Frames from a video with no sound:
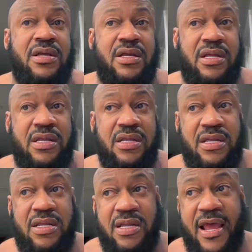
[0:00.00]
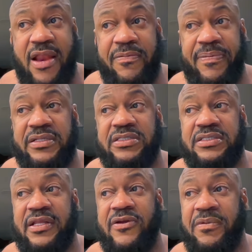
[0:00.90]
And he, he got it replaced. He
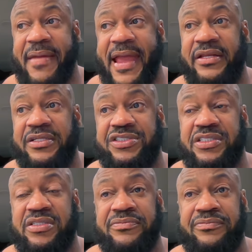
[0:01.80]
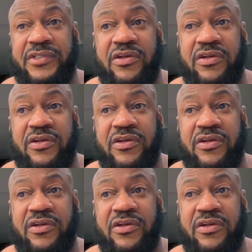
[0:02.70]
said he's gonna be back in the gym